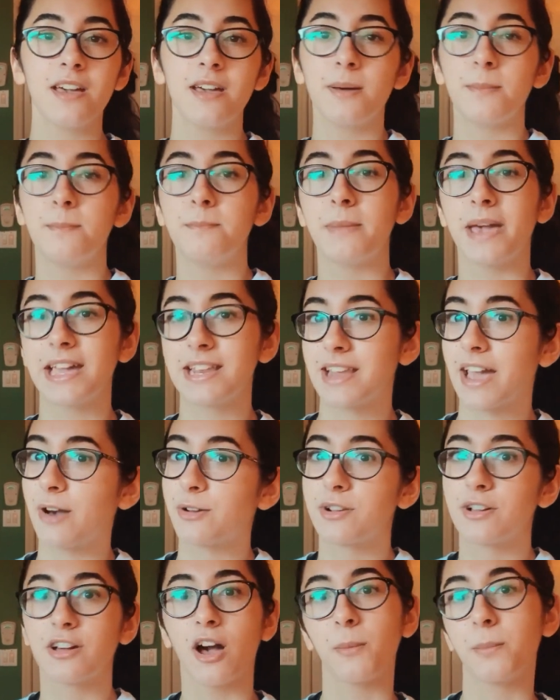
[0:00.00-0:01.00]
made
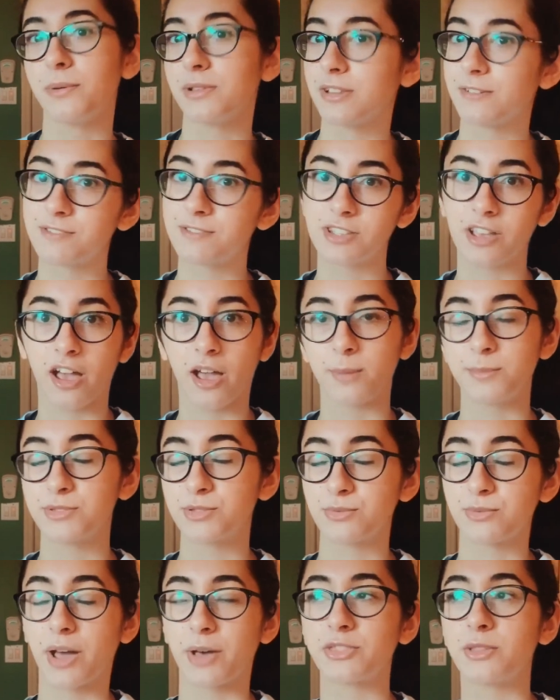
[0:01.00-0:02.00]
out a couple of times
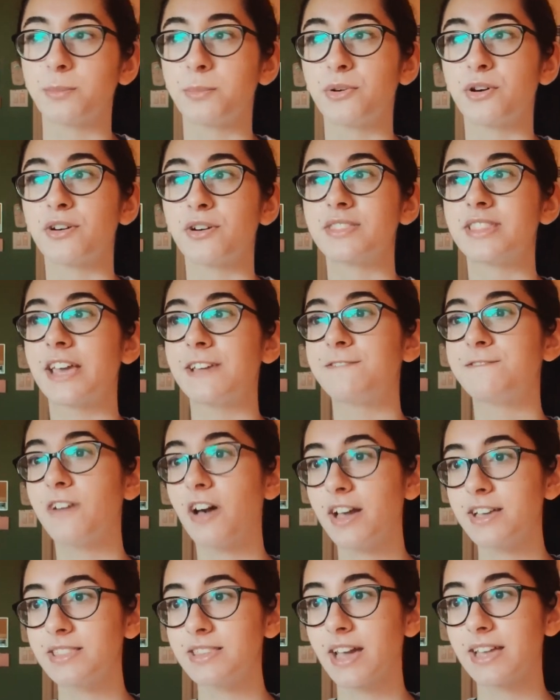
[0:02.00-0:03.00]
throughout the book, they
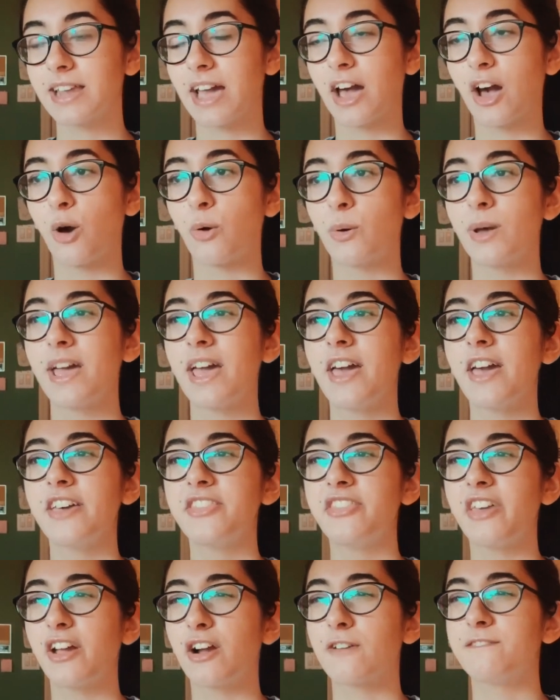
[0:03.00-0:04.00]
find that out.
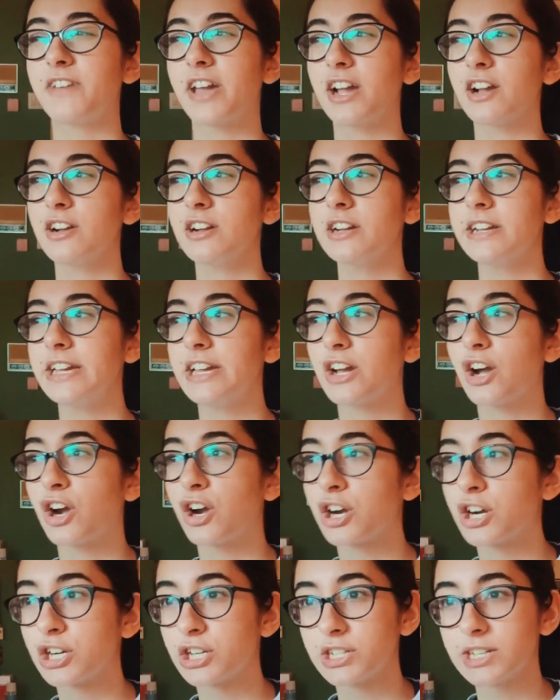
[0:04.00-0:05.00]
They are very
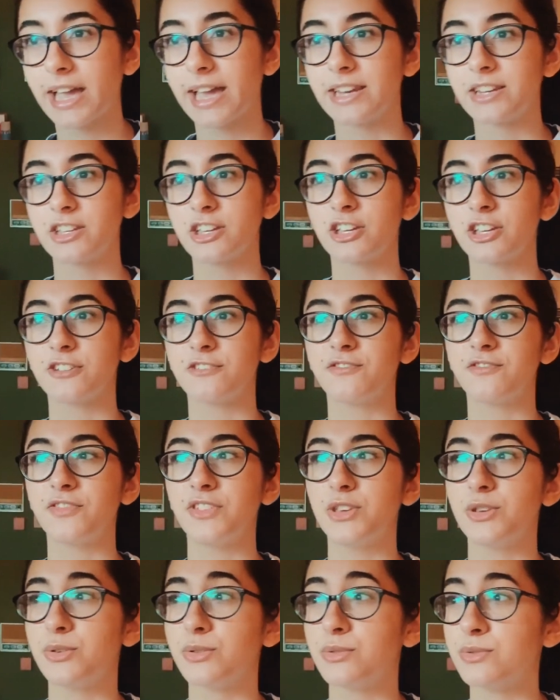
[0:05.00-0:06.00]
hurt and
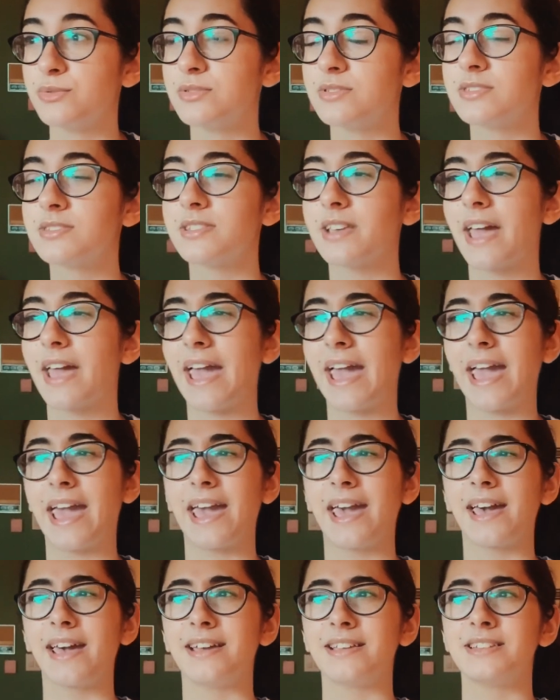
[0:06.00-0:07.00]
confused
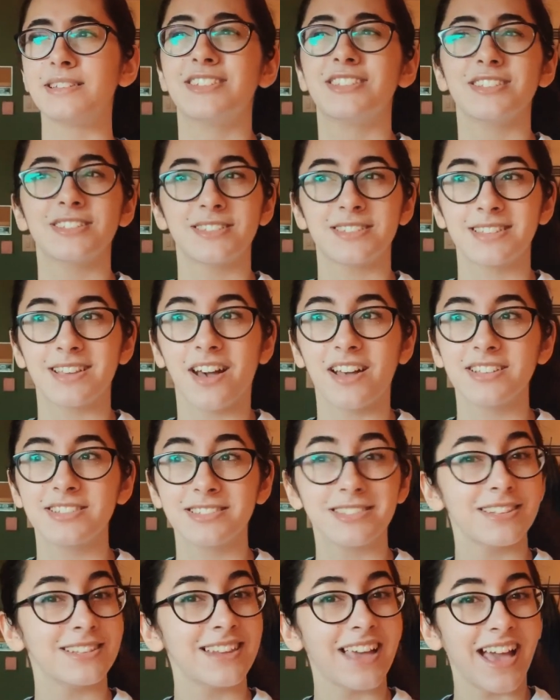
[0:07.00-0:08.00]
and
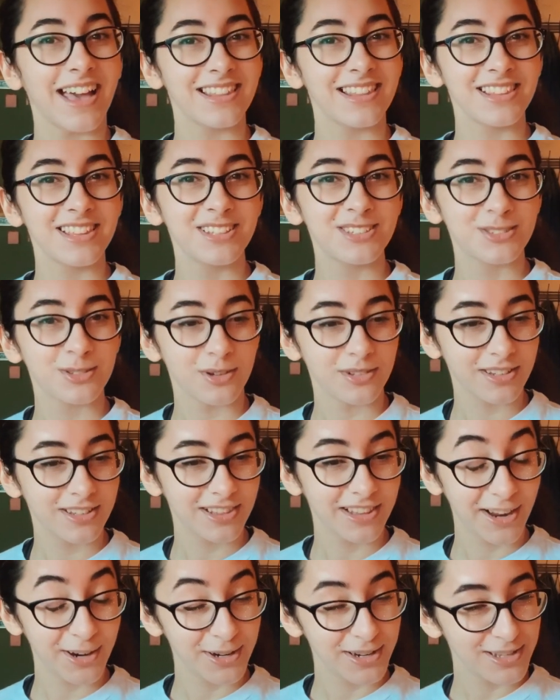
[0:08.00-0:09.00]
disgusted, at least on
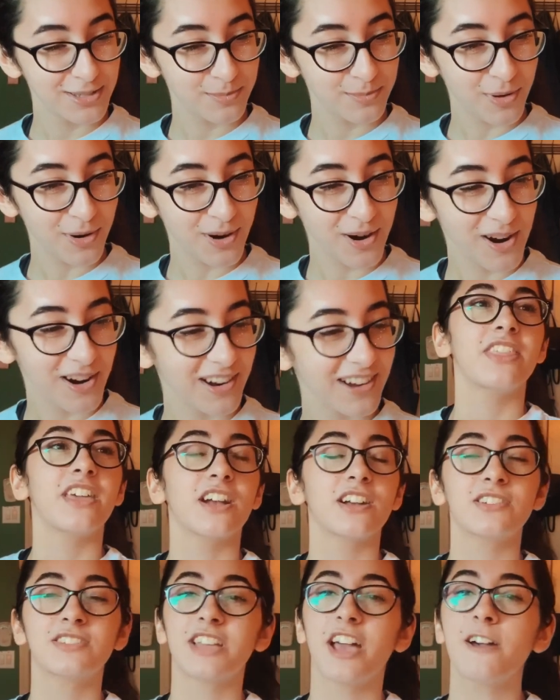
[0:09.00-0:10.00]
Clary's part.
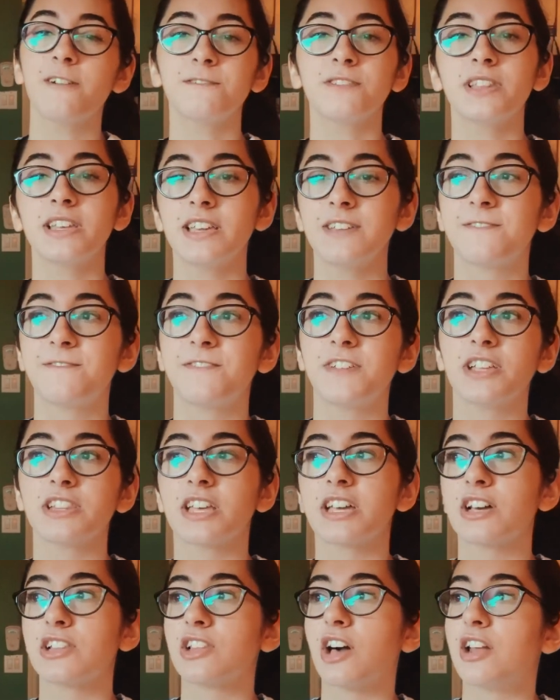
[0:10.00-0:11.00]
They're definitely
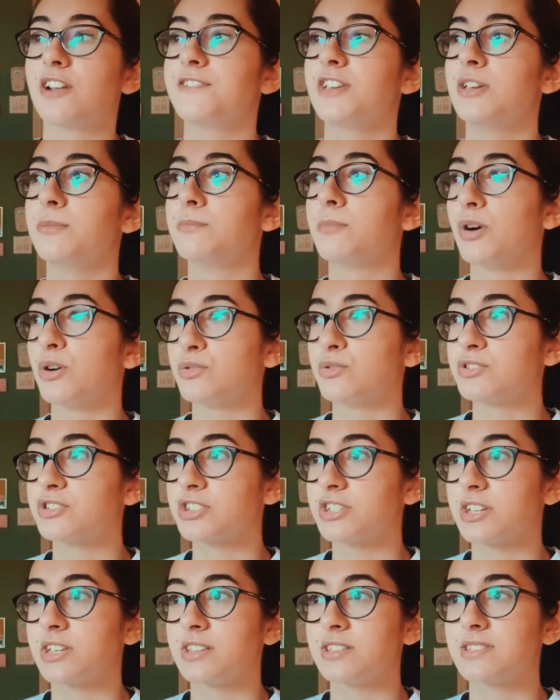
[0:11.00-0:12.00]
feeling a lot of
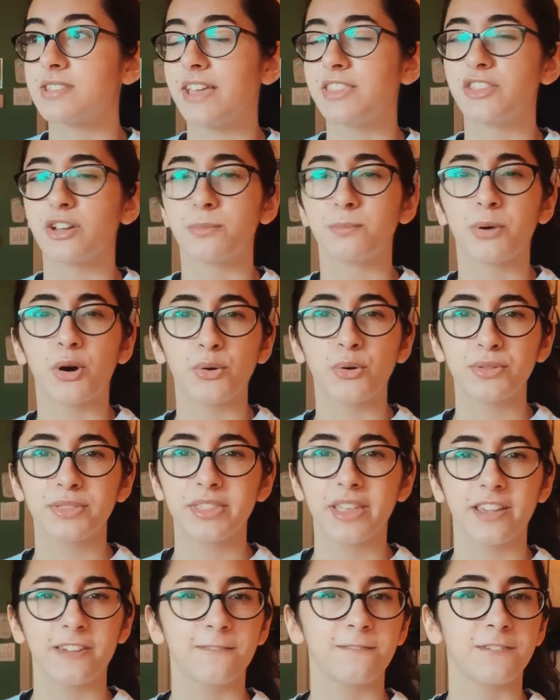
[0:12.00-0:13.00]
emotions, and they're both
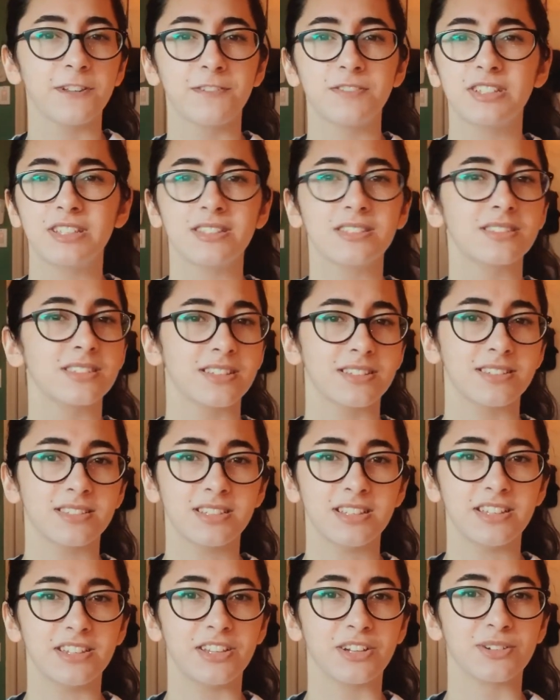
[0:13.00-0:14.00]
like 15,
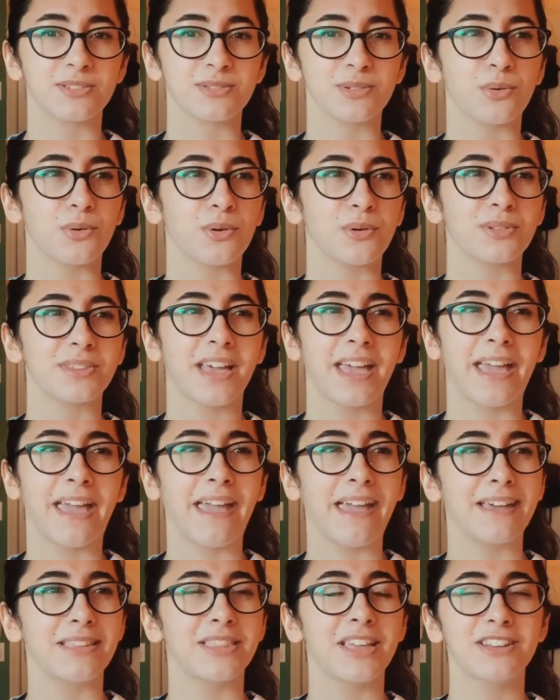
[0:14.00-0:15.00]
16 years old,
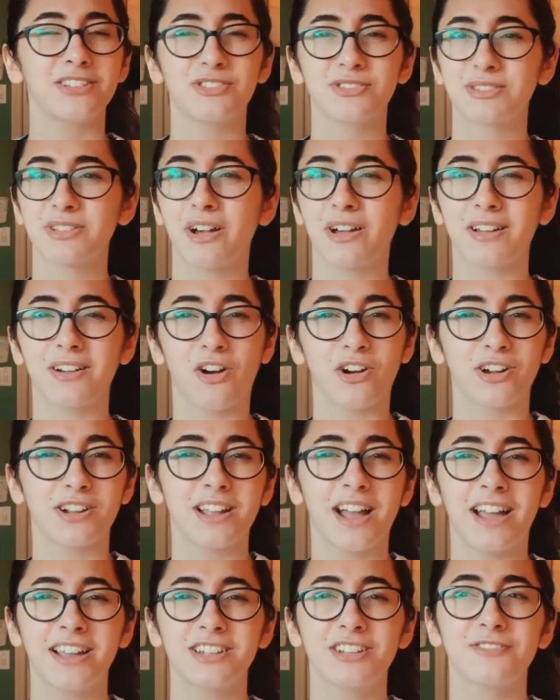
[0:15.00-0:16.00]
and they just are
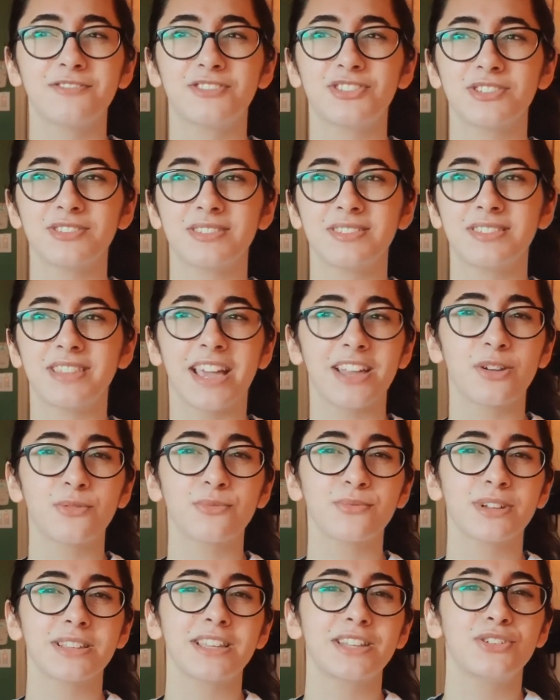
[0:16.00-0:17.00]
kind of just, they
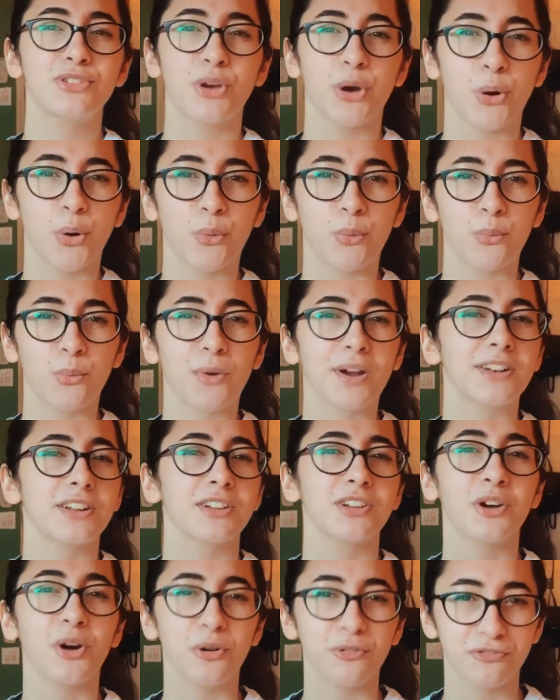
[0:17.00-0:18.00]
don't really know where to
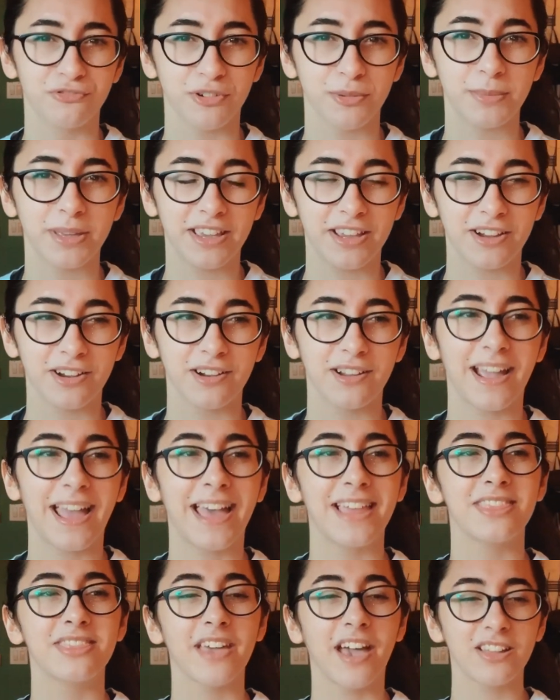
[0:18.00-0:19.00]
go from here.
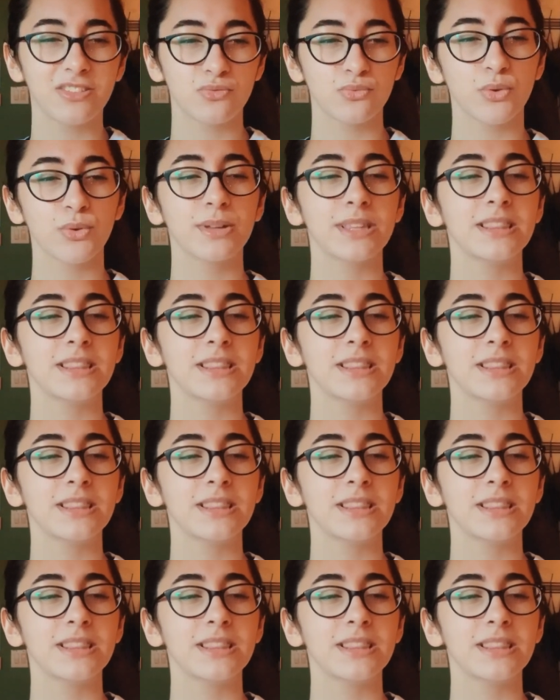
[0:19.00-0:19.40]
And that's where we